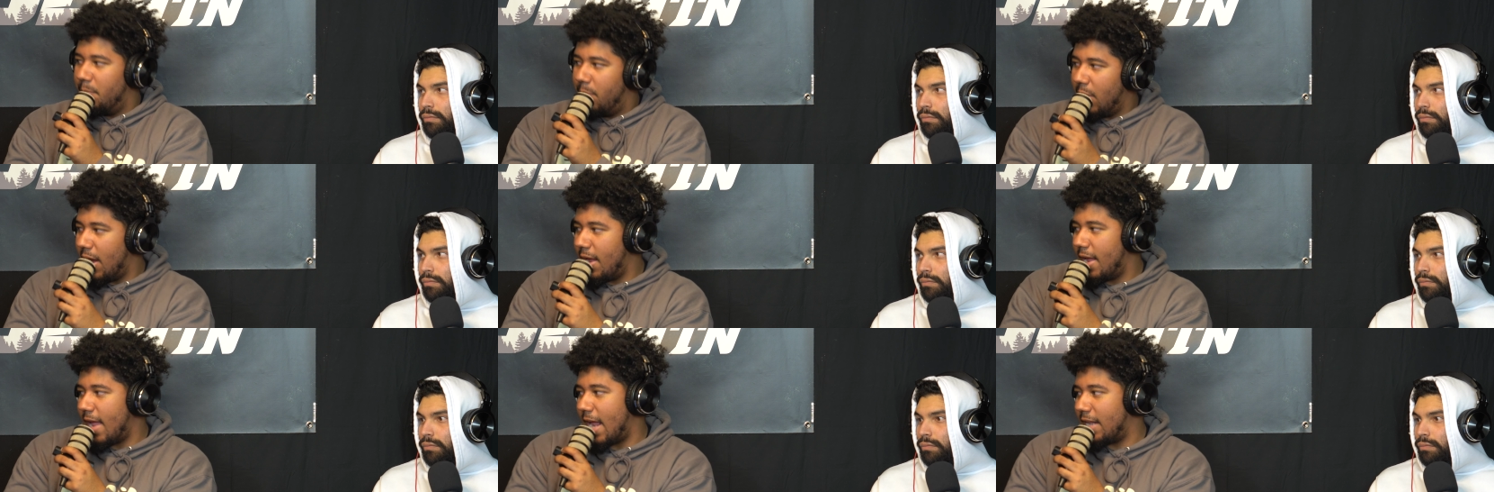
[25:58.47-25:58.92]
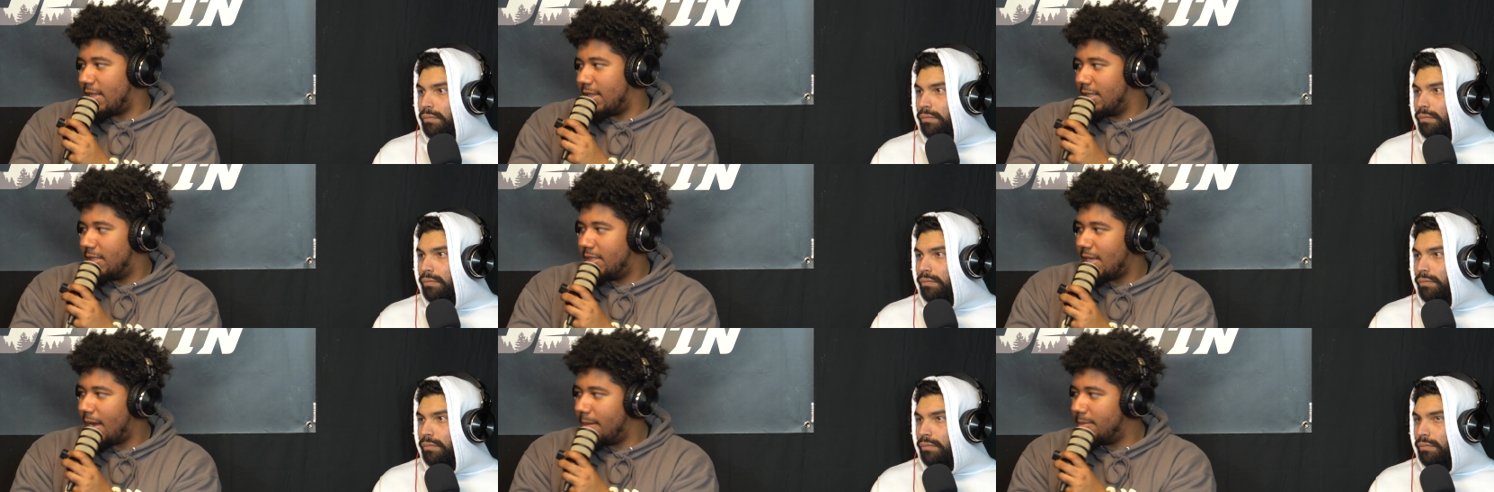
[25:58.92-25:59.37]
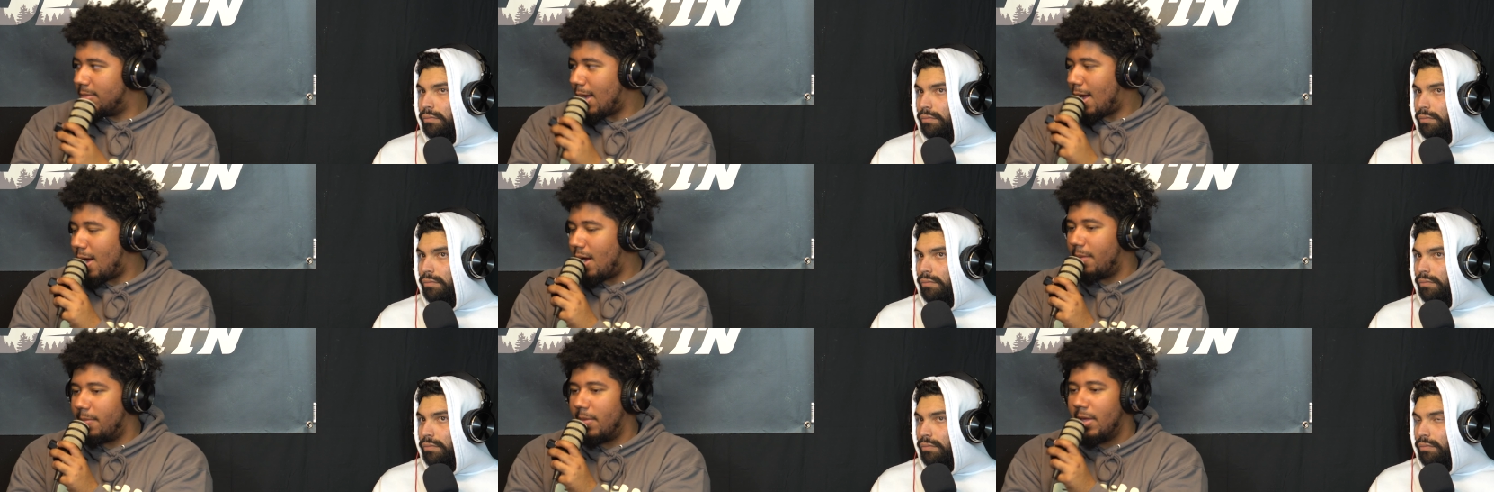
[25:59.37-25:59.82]
Speaker 1: But at the same
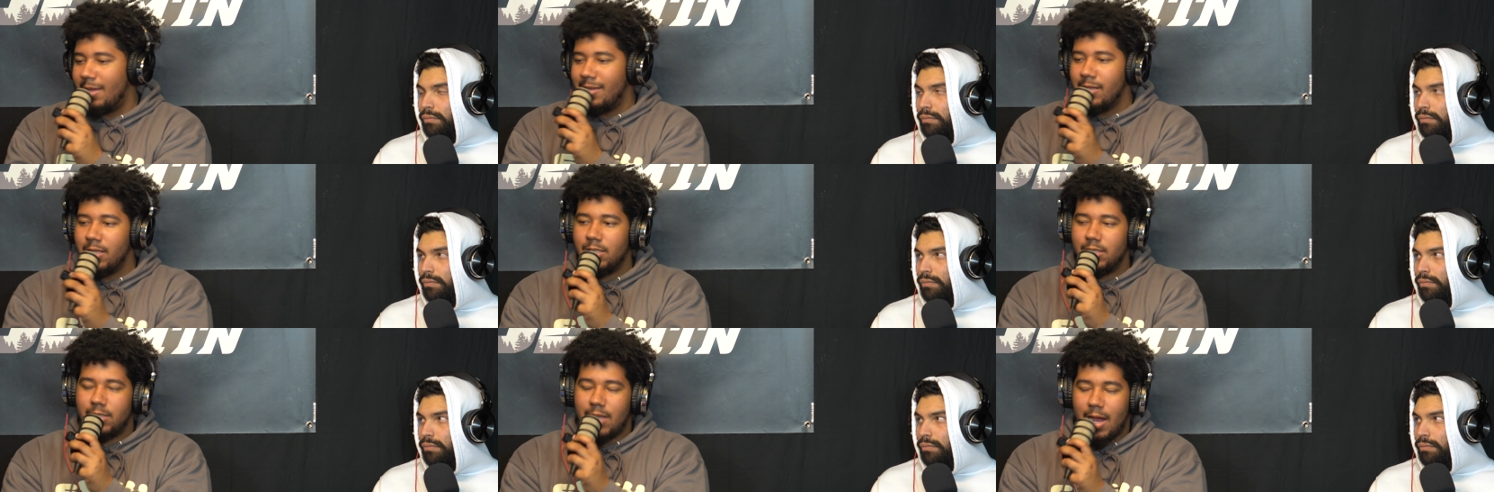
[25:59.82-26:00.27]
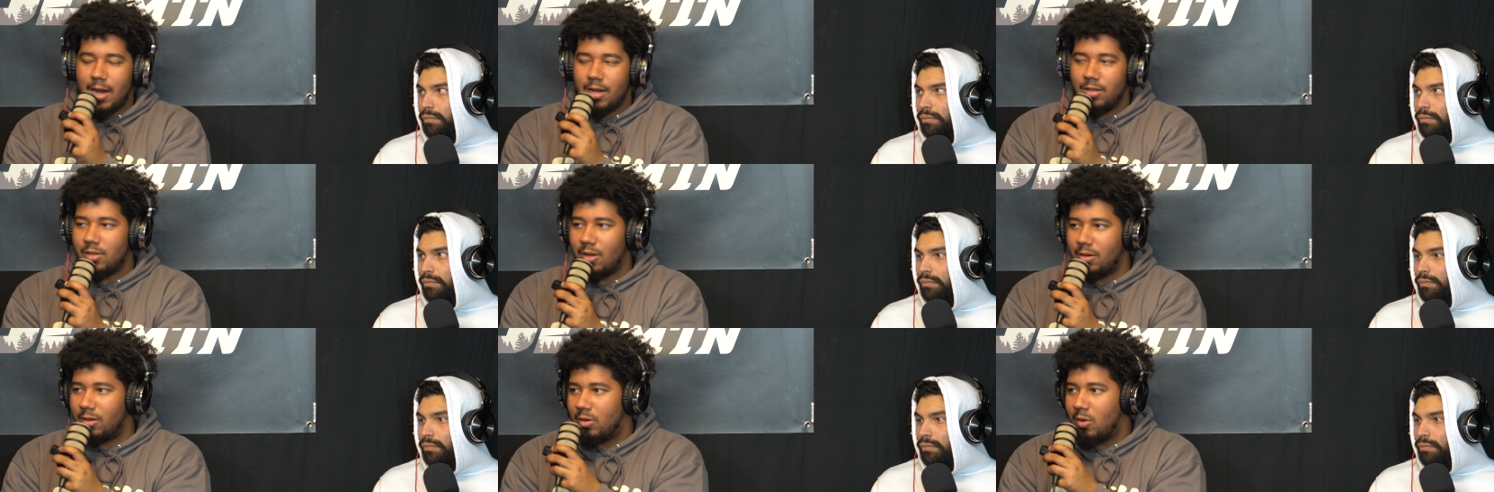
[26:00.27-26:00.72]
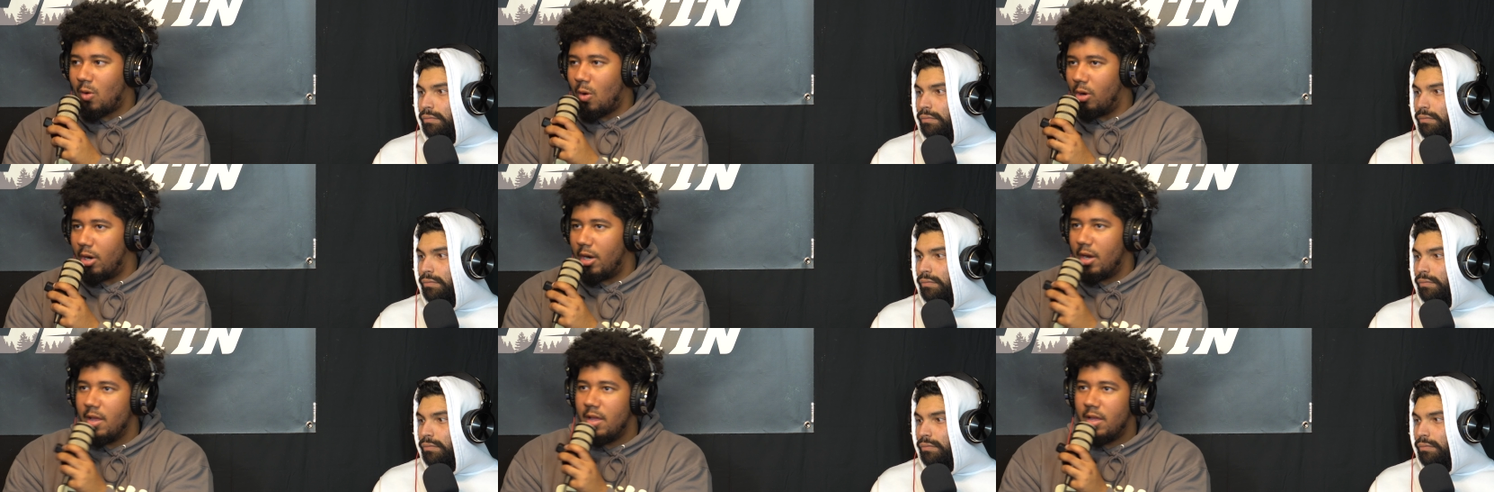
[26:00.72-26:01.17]
time, Zion's on the
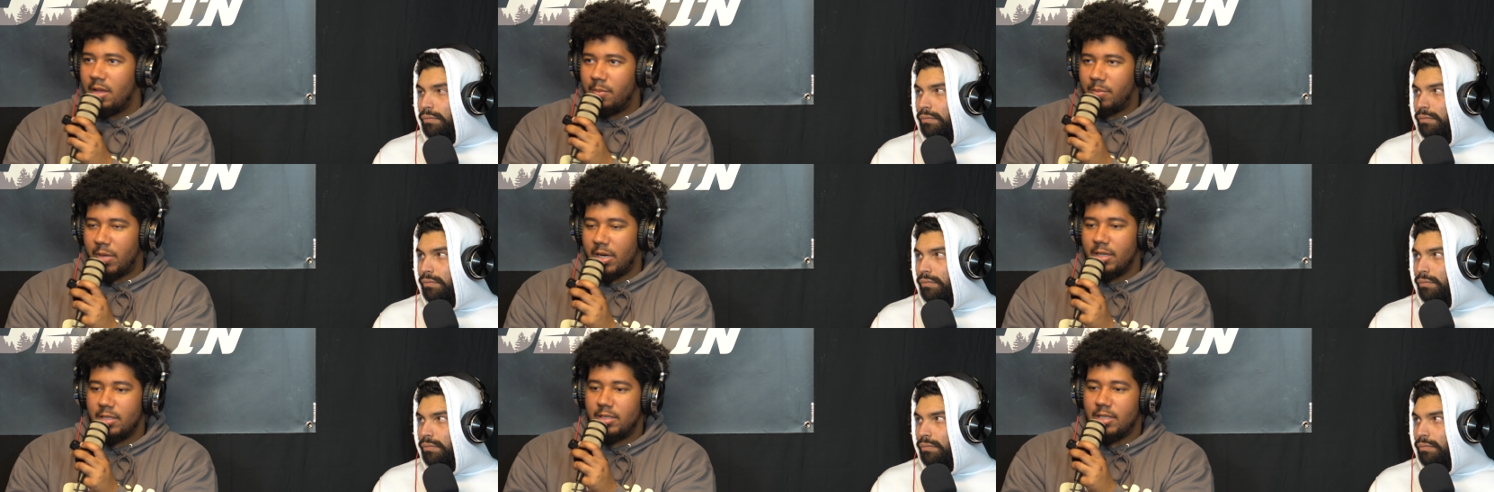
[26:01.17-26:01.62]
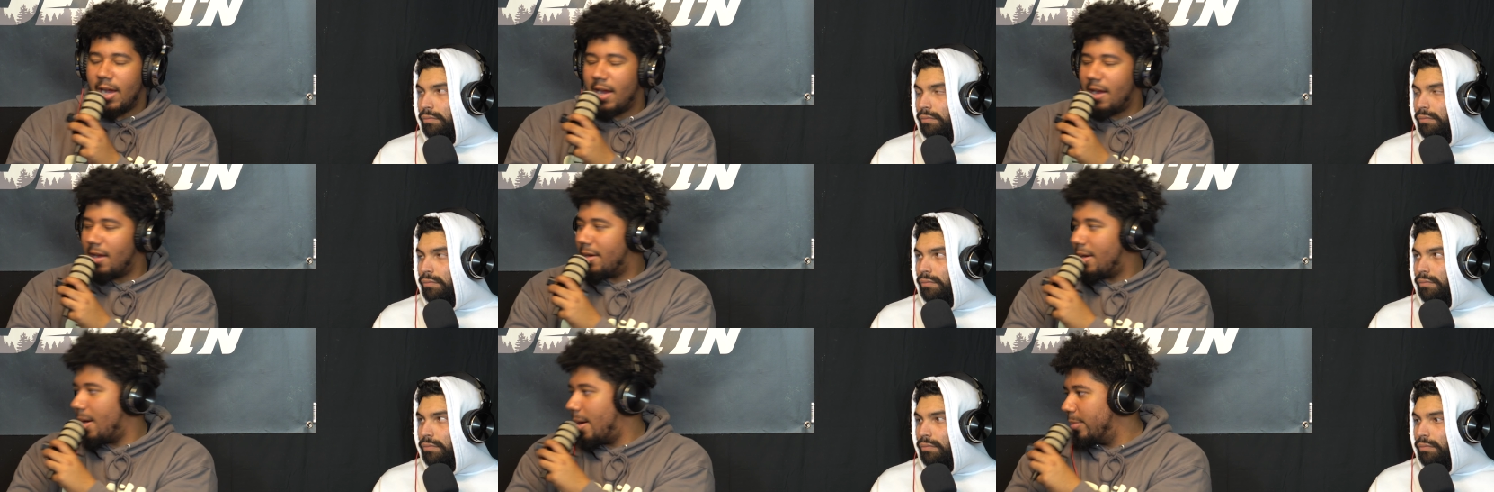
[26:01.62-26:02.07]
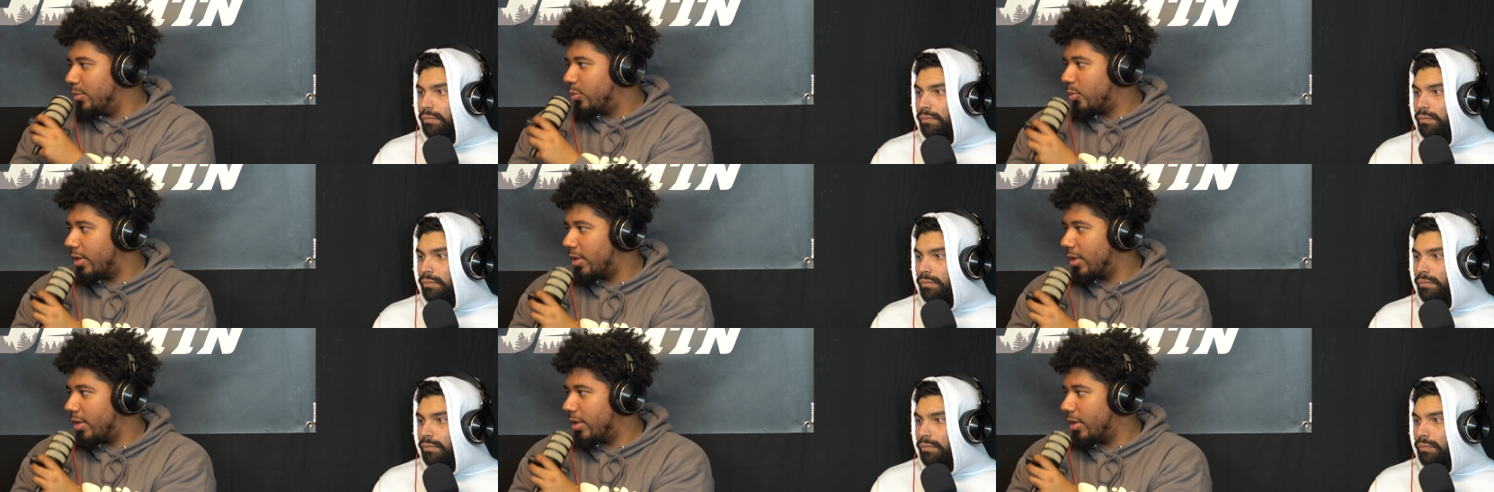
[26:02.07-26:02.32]
court bro, Zion comes